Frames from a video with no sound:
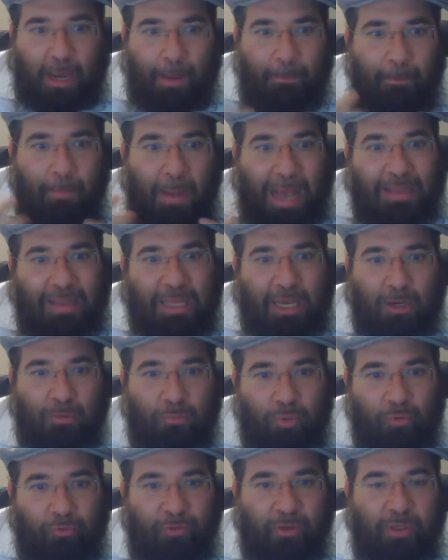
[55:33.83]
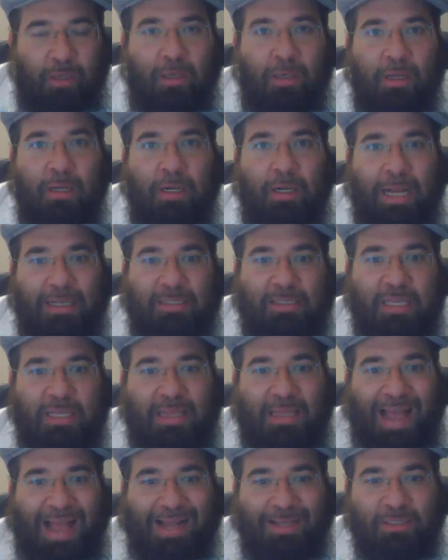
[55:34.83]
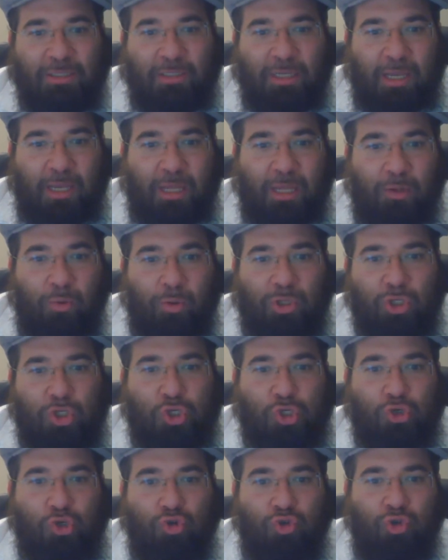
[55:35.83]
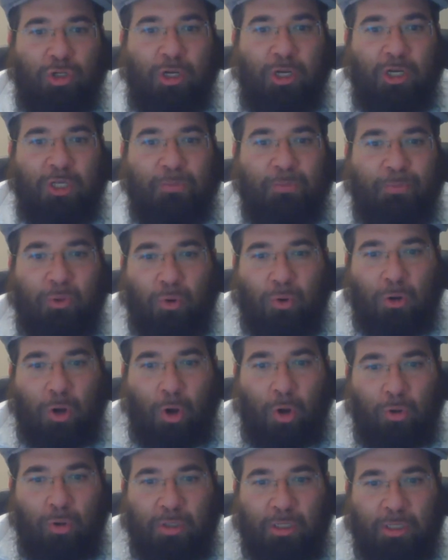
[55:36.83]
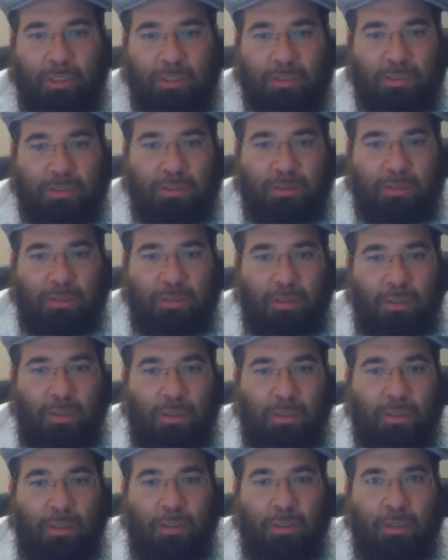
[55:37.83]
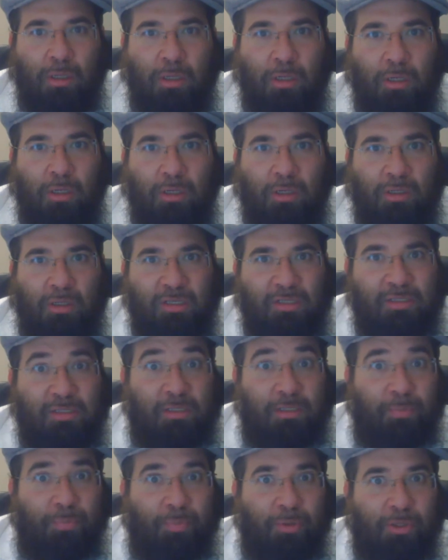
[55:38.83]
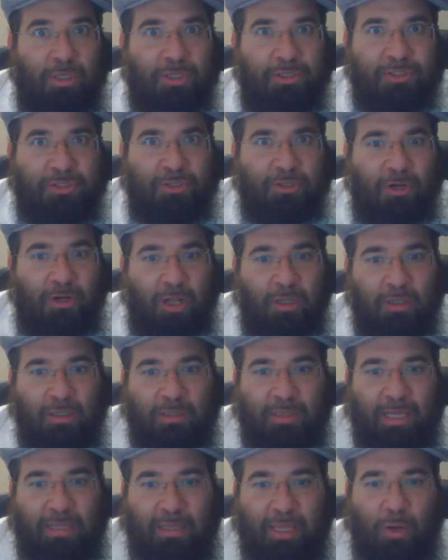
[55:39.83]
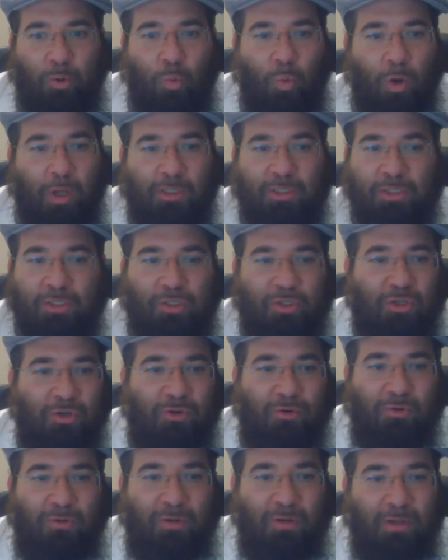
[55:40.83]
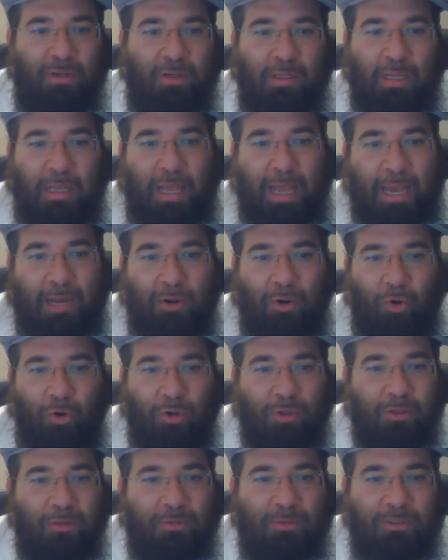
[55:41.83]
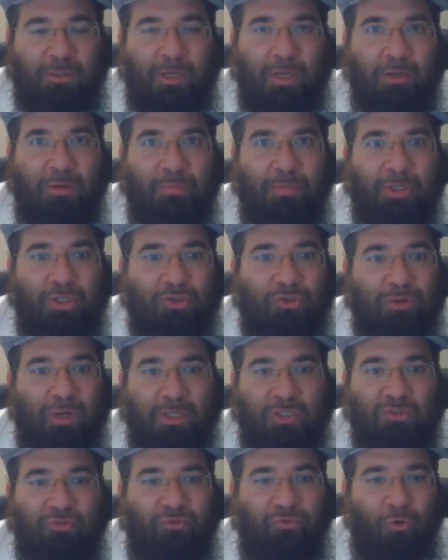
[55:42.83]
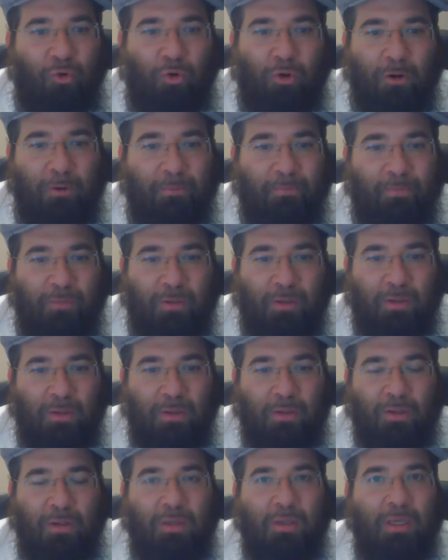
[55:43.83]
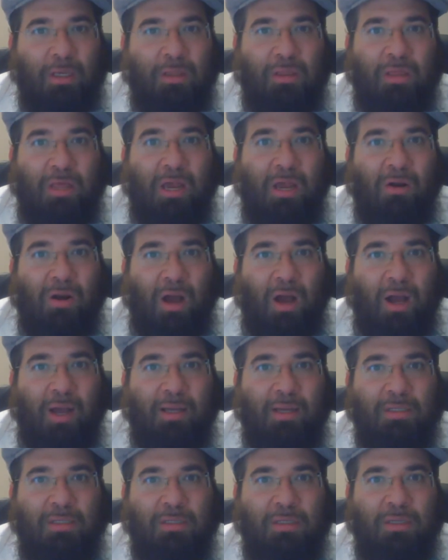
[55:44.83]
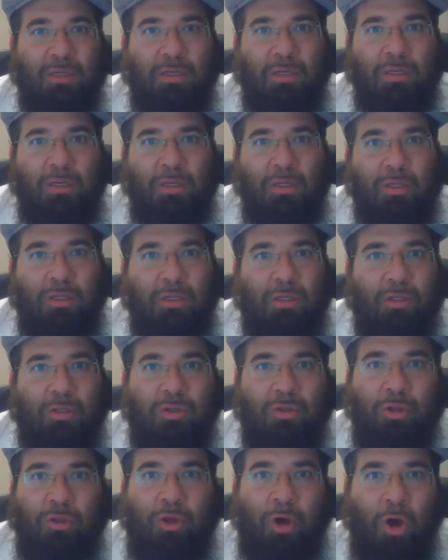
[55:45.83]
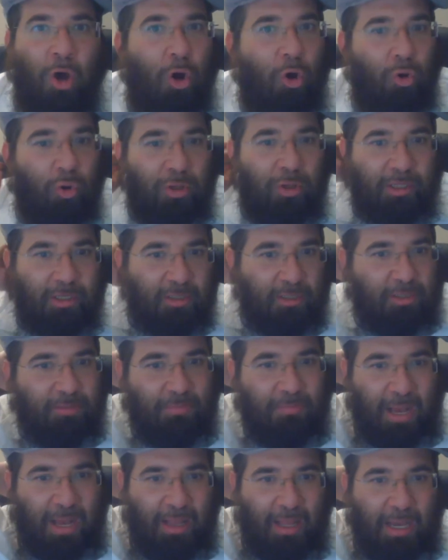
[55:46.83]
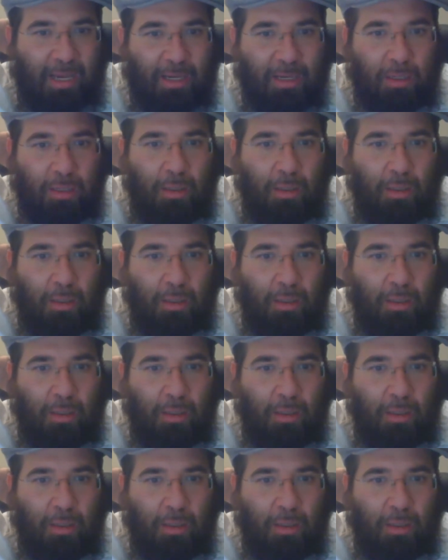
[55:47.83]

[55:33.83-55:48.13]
malach moving as he danced together with the children in his pure holiness. The simple Yisraelik that they once knew had all of a sudden been transformed in their eyes to the holiest malach.